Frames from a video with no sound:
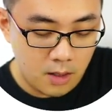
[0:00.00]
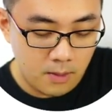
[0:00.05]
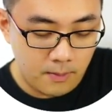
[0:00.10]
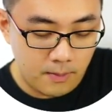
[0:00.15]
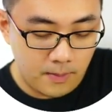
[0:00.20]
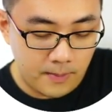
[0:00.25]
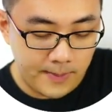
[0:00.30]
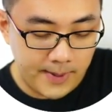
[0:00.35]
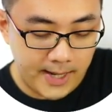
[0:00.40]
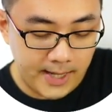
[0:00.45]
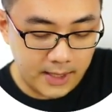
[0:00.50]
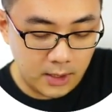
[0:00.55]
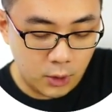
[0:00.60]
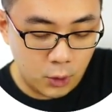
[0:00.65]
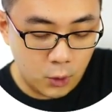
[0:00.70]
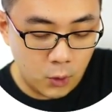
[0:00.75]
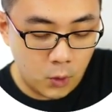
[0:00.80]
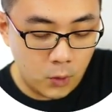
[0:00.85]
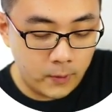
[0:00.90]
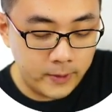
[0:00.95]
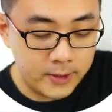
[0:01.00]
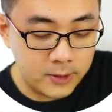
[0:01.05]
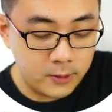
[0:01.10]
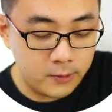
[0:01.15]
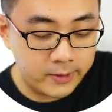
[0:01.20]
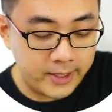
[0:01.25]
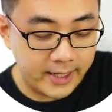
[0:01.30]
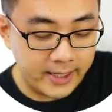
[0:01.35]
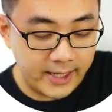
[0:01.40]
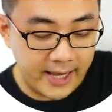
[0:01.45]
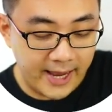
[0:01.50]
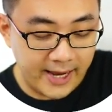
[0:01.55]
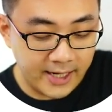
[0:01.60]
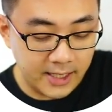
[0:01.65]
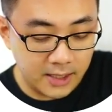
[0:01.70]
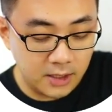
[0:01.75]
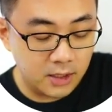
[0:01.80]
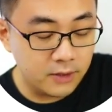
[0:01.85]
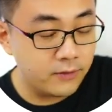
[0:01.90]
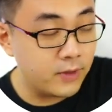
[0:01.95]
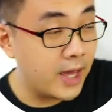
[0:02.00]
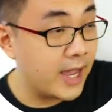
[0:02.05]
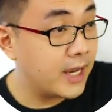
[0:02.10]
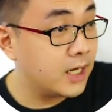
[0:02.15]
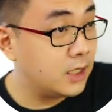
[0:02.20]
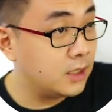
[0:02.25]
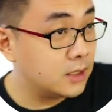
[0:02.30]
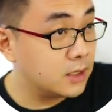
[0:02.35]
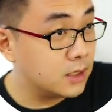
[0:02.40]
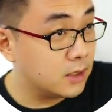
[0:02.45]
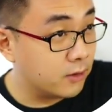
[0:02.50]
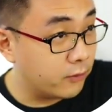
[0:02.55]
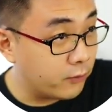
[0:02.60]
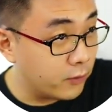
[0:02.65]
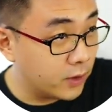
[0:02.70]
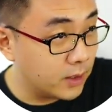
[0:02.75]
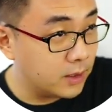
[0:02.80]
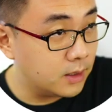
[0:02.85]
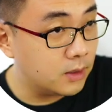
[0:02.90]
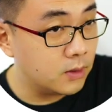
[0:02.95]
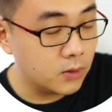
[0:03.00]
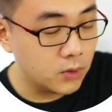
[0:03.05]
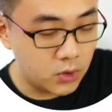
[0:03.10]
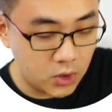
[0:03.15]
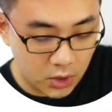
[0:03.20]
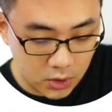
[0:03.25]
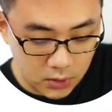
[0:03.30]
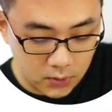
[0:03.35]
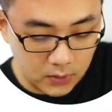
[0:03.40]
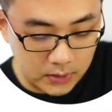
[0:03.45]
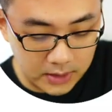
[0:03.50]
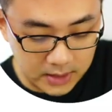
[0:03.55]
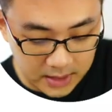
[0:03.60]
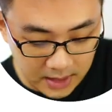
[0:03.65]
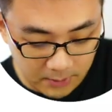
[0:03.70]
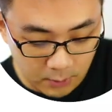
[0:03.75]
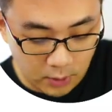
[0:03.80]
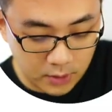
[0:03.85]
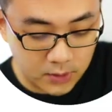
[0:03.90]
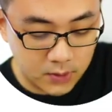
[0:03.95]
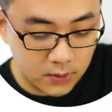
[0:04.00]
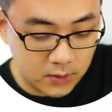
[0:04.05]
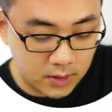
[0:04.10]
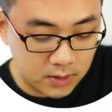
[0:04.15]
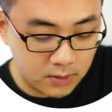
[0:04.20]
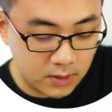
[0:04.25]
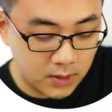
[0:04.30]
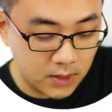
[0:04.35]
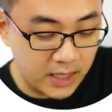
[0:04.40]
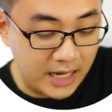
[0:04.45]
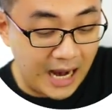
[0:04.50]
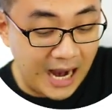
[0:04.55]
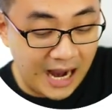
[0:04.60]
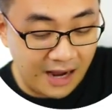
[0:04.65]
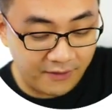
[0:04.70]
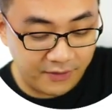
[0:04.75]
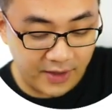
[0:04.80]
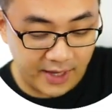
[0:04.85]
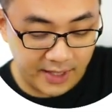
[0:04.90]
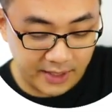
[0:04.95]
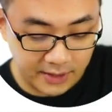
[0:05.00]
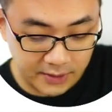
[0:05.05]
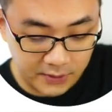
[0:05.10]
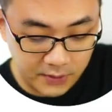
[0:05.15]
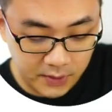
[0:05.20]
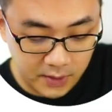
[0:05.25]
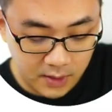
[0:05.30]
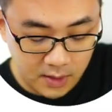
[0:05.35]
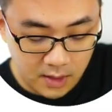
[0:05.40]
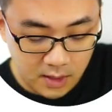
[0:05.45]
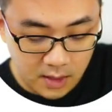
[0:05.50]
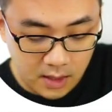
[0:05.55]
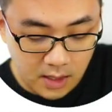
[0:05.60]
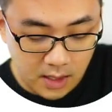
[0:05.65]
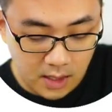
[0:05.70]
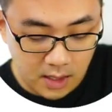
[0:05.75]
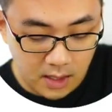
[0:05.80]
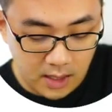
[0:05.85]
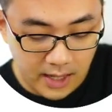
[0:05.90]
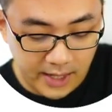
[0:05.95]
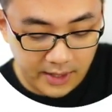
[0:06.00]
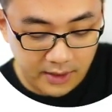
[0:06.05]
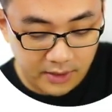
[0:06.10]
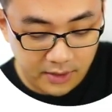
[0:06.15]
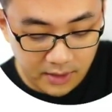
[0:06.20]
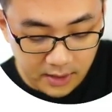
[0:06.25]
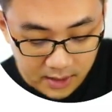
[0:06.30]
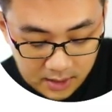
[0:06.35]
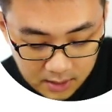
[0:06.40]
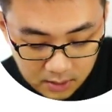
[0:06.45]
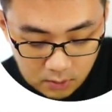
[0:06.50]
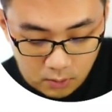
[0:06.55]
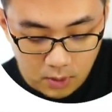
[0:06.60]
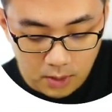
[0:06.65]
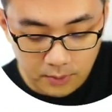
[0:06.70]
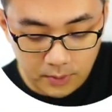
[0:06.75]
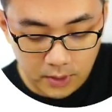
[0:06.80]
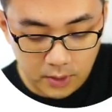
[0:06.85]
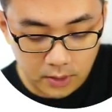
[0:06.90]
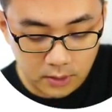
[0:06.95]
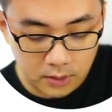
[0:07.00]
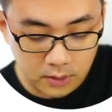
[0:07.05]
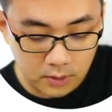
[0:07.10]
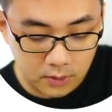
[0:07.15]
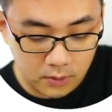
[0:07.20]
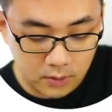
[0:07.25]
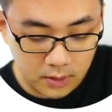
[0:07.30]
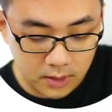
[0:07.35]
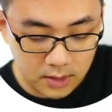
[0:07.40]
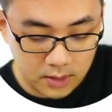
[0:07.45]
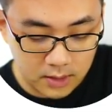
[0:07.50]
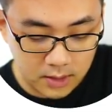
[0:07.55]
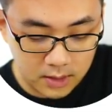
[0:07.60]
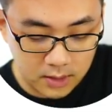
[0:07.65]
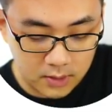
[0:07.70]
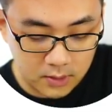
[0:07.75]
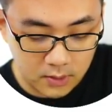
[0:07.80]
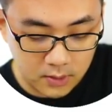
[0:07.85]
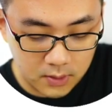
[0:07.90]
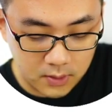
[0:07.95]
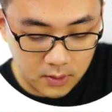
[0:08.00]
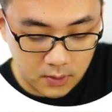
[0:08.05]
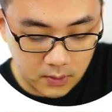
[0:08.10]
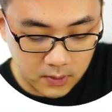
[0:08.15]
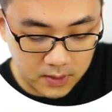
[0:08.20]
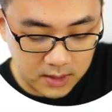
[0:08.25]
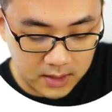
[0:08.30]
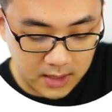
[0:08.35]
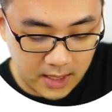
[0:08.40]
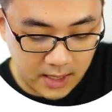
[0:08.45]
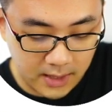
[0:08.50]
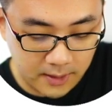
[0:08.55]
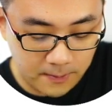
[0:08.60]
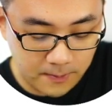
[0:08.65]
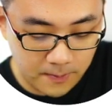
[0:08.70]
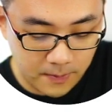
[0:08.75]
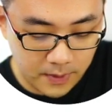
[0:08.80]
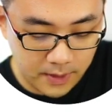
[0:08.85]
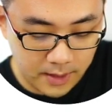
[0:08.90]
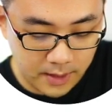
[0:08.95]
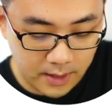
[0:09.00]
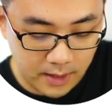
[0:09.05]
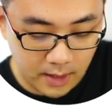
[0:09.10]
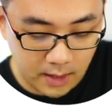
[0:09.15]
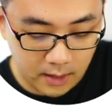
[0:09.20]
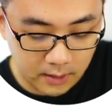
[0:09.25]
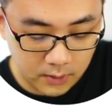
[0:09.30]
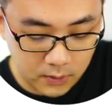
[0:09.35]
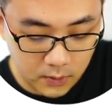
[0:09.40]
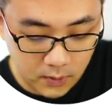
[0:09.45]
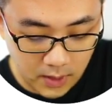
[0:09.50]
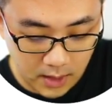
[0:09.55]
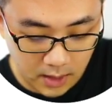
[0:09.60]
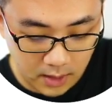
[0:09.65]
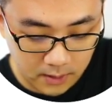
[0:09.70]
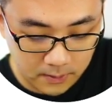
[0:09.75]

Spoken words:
but you always look at the angle. If the angle is different, you change to the same one. So this one you can half the angle. I think what we're going to do is just use cosine 2a